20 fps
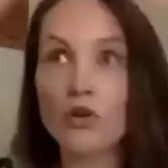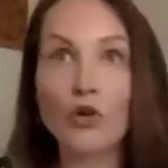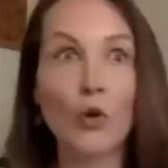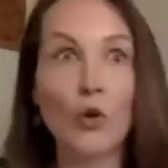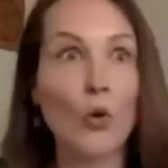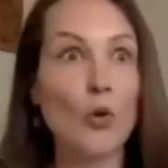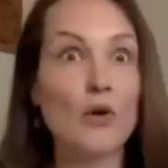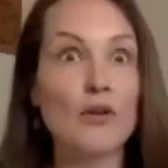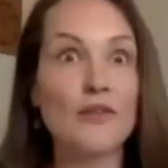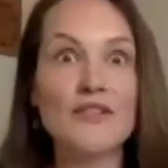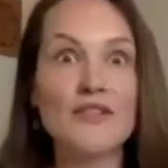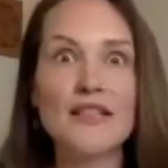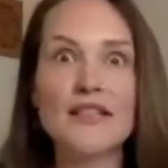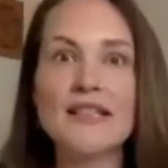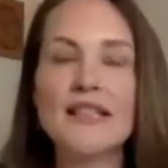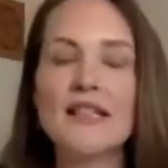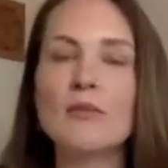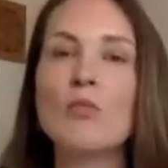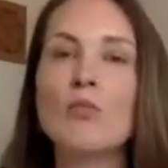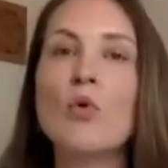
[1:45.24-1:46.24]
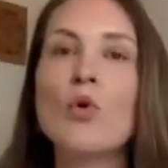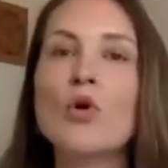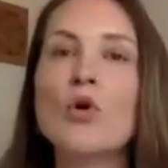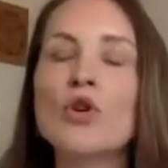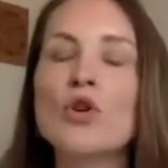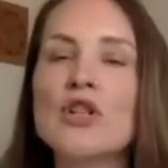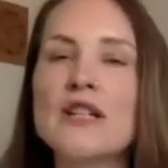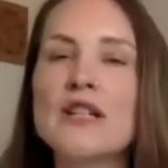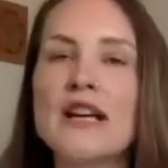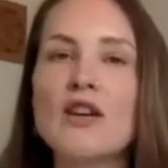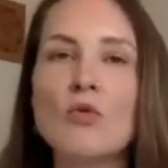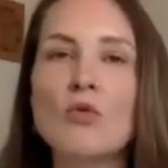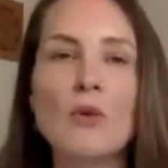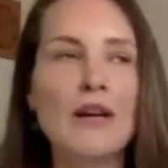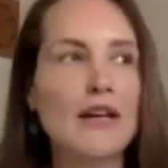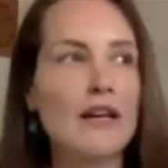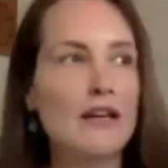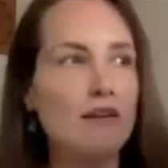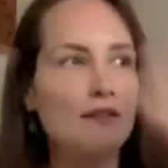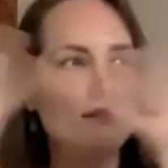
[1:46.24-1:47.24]
all of these emotional
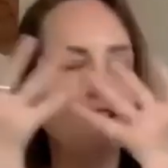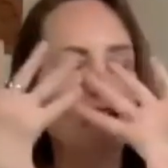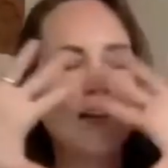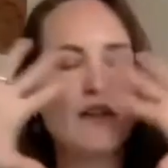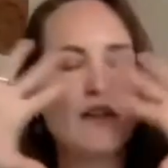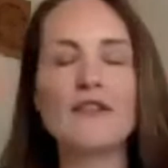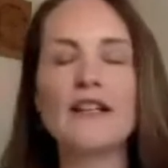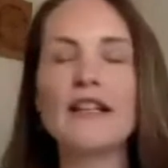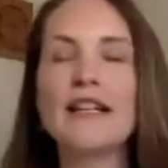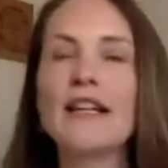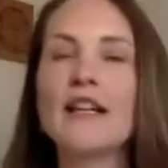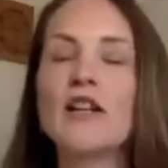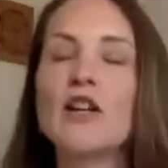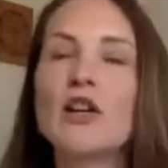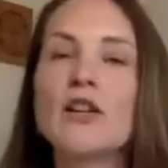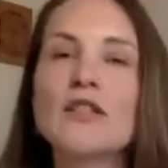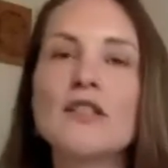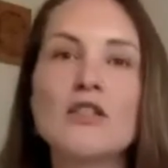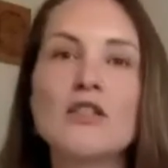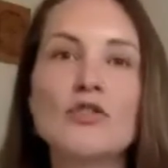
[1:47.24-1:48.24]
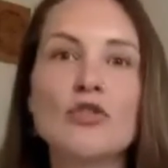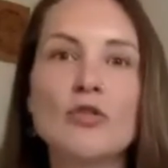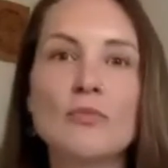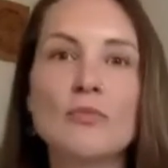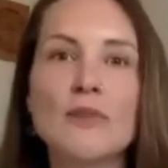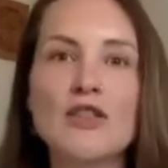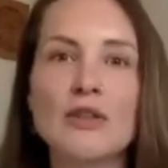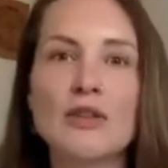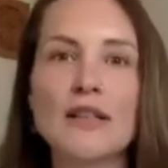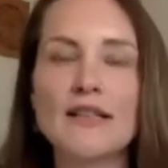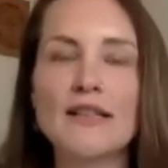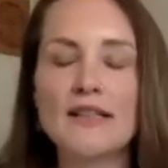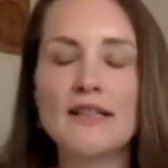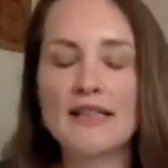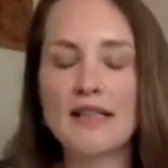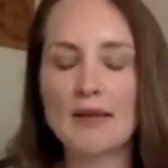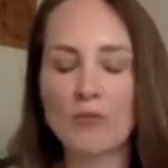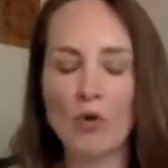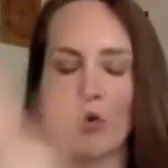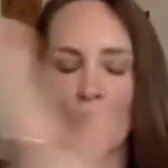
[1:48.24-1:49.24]
waves, feeling lost into the matrix
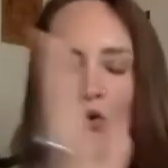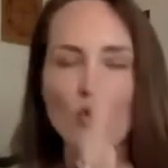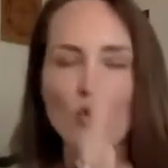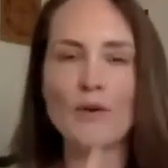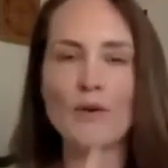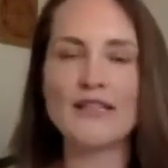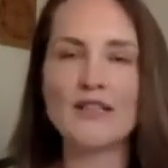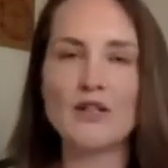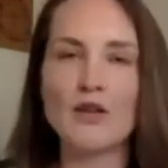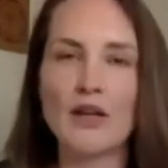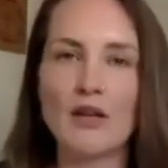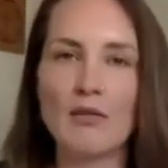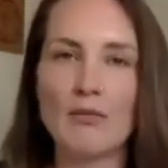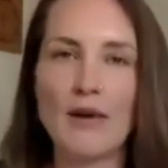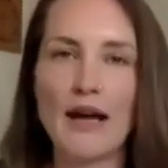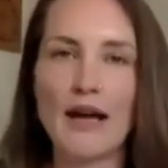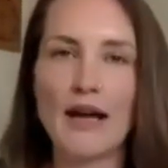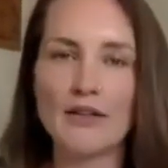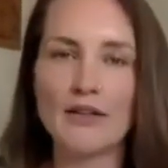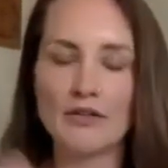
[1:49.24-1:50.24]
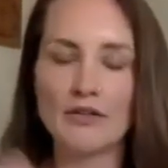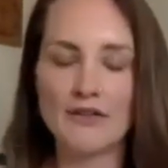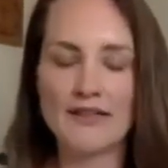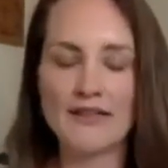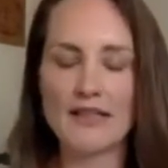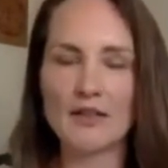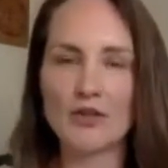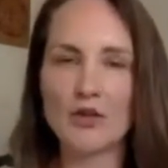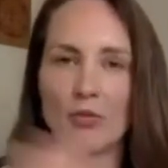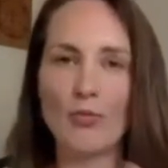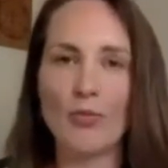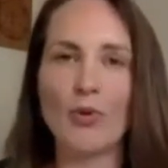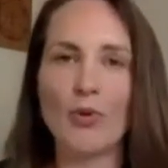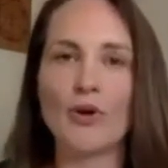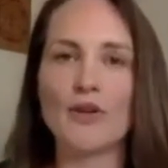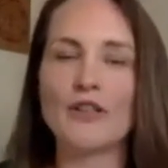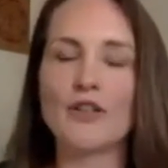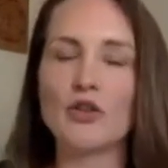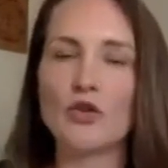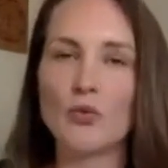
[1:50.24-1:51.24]
system, always going back at a center
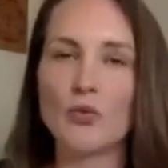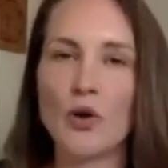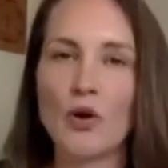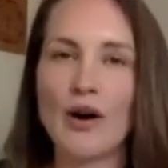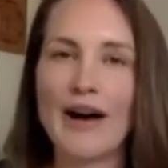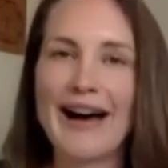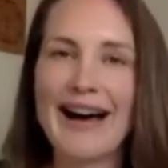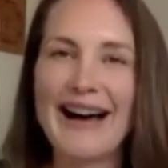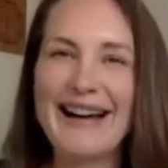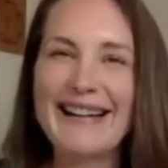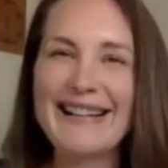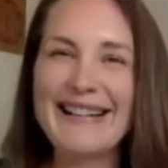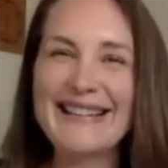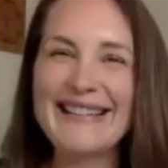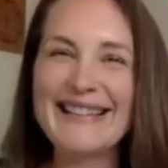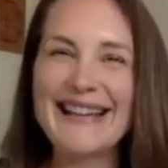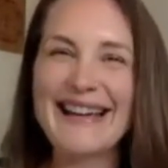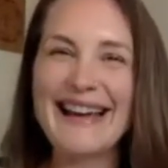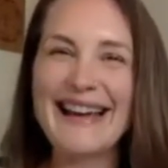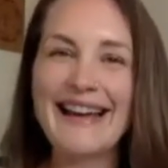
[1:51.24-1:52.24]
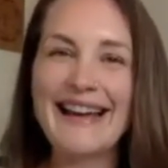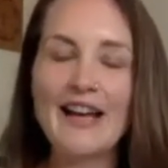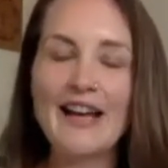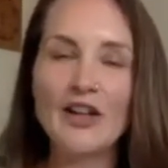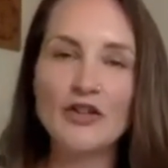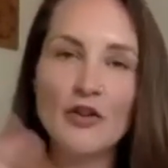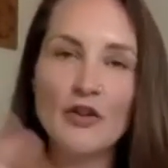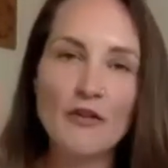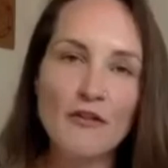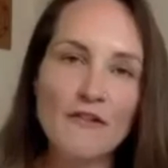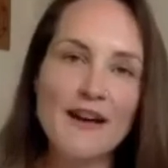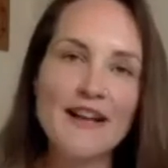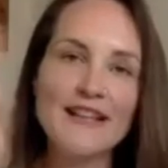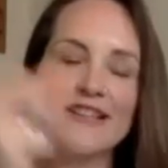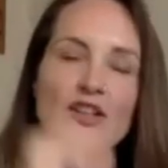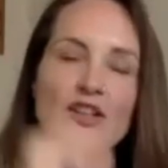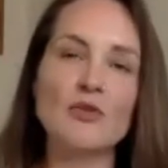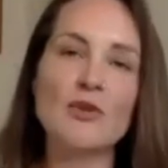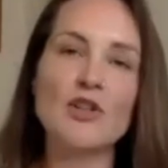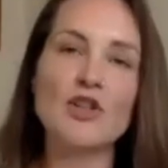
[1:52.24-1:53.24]
point into our heart. The
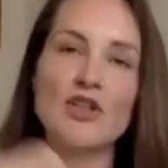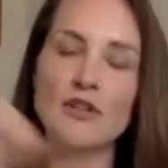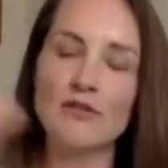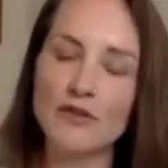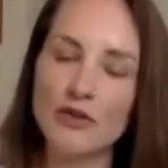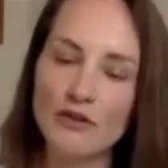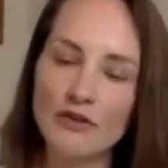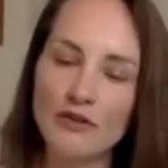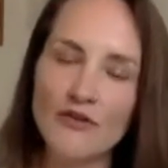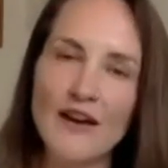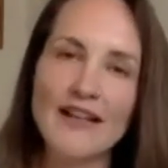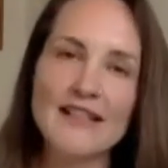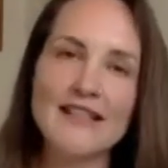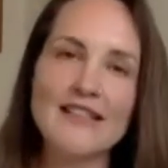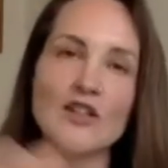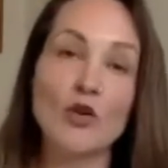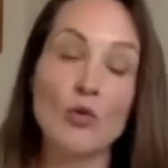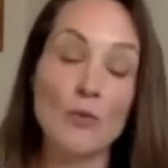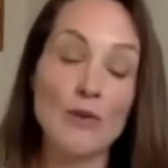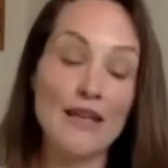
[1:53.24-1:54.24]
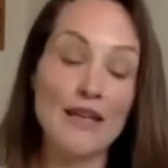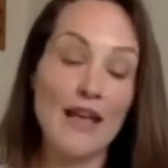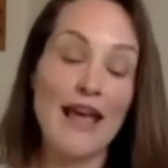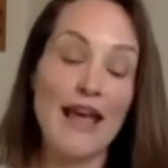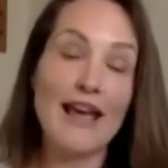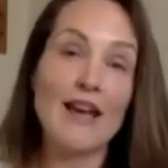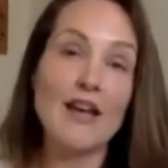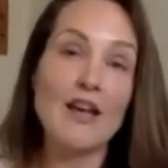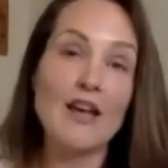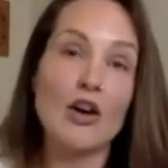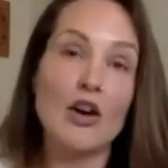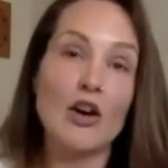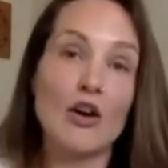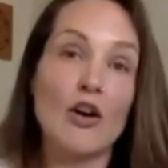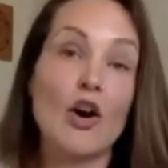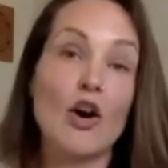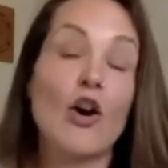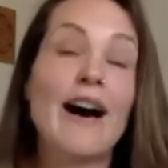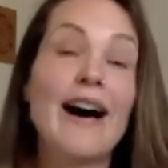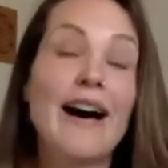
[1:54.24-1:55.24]
faster we shift, the faster we anchor
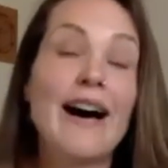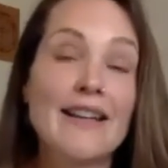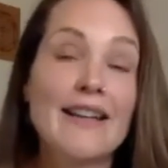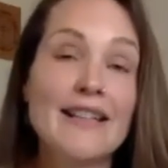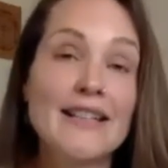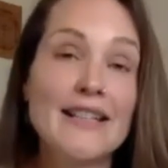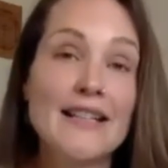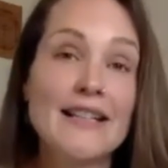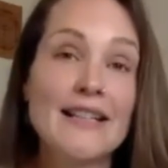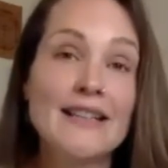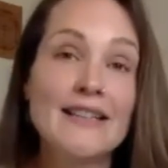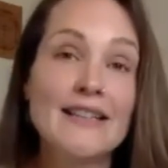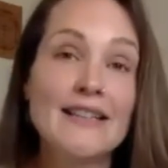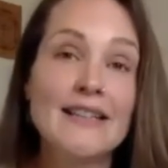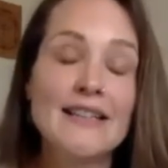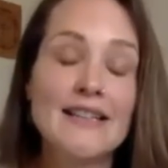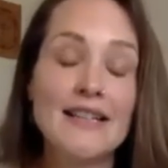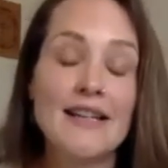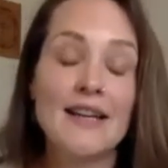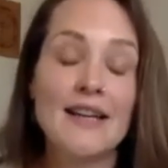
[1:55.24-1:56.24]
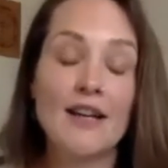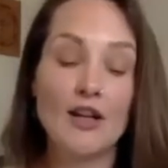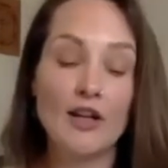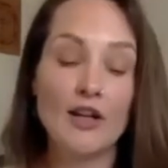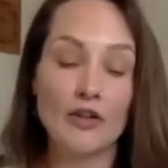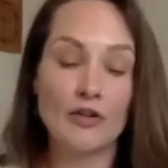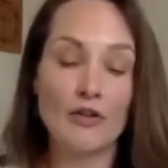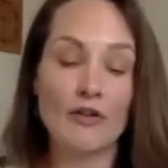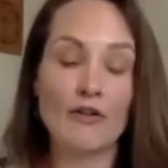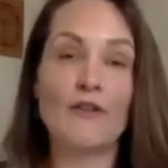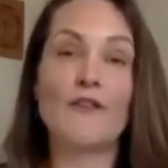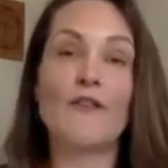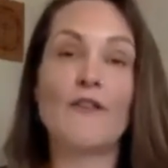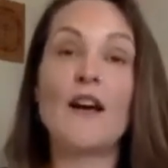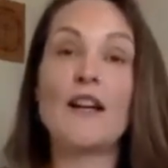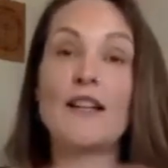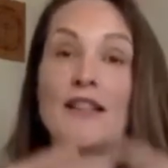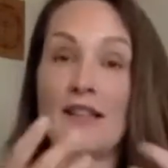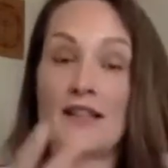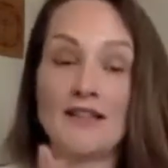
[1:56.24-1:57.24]
our highest identity,
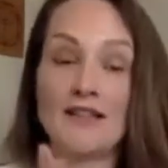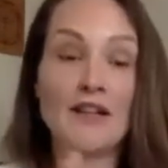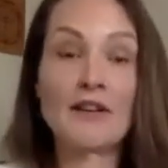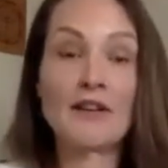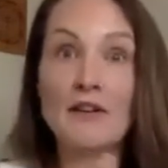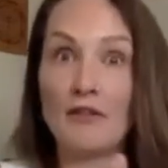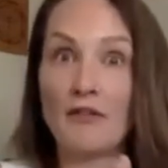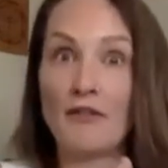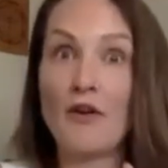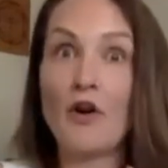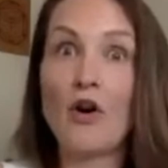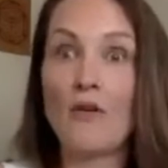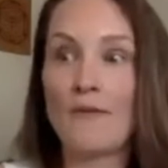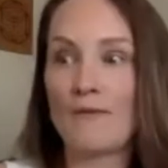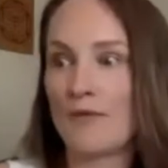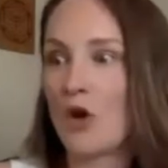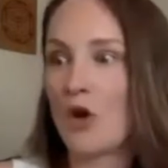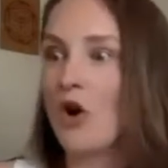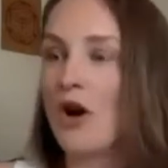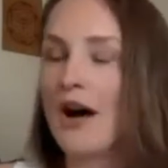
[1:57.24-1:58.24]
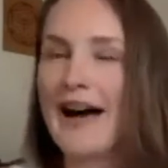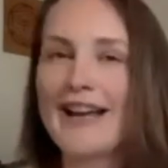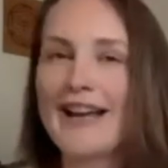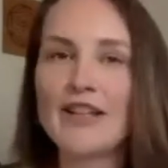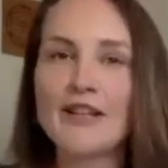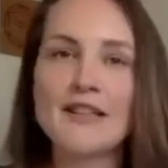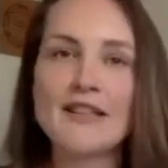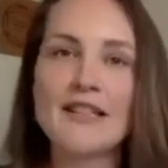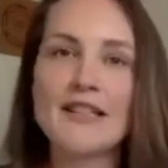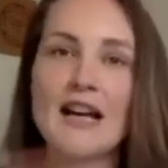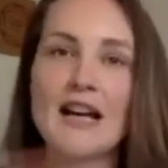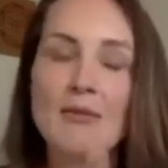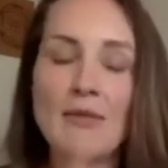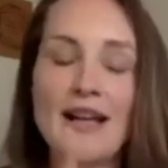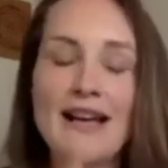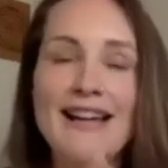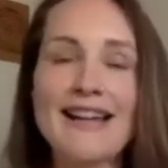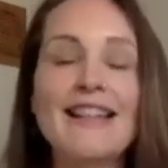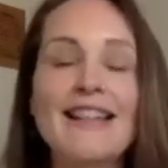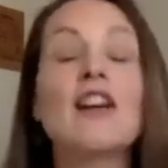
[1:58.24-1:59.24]
and therefore our highest
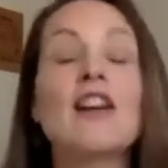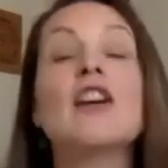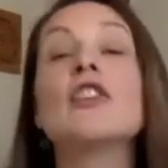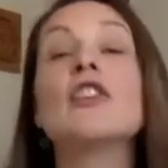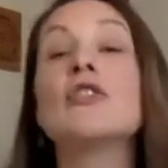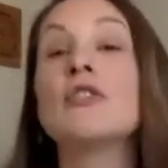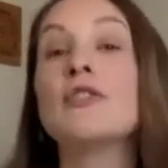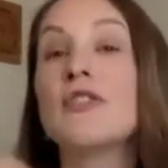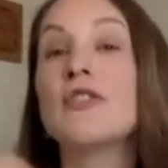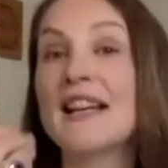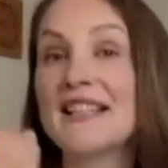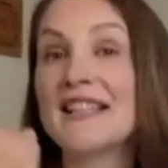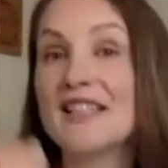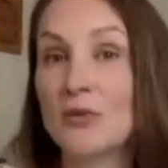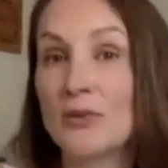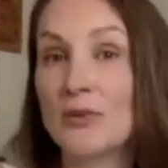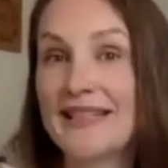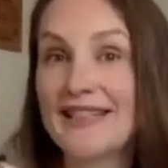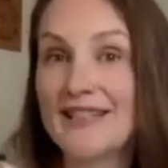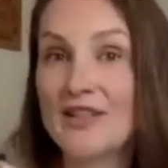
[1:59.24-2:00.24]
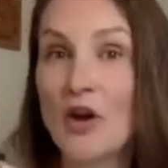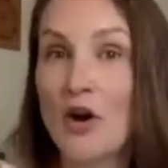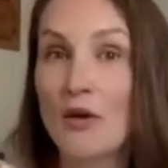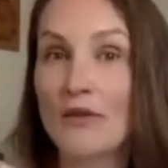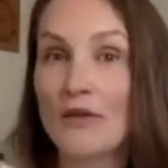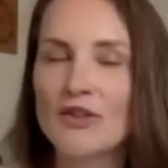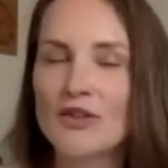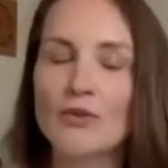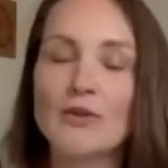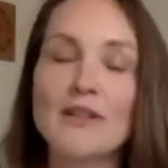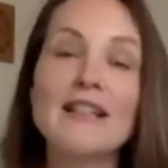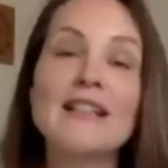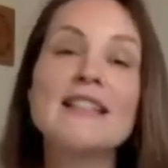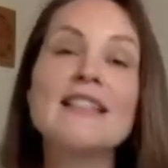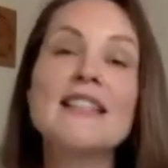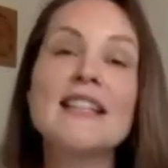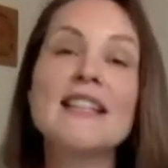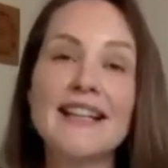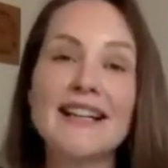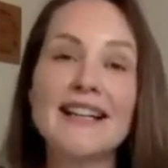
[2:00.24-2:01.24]
timeline, the faster we soar. So let's
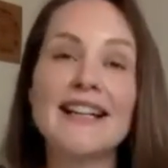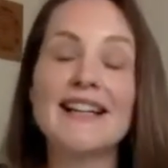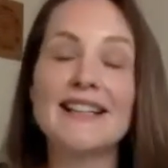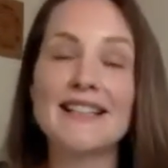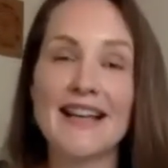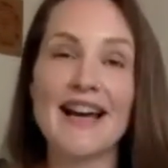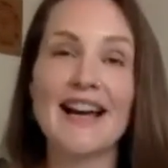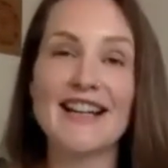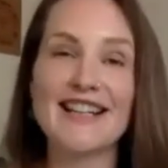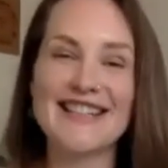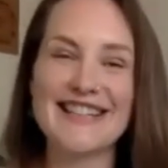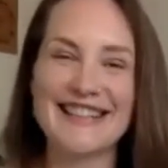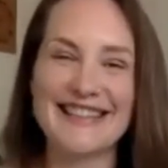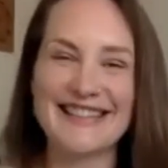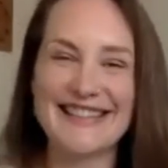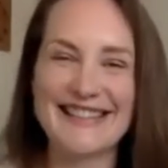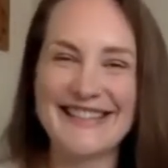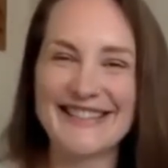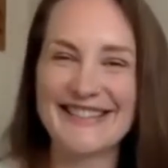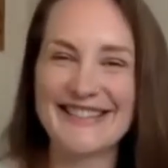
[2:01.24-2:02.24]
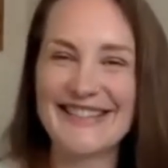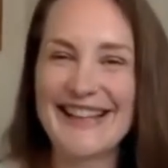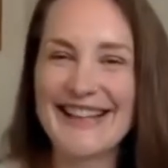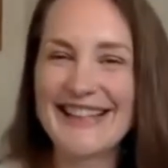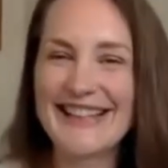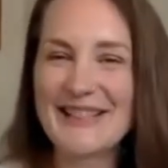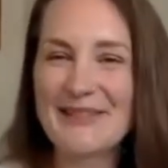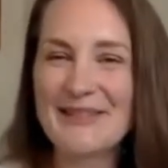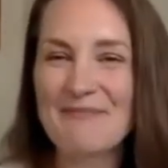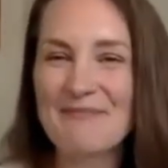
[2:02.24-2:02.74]
take aligned actions, all right?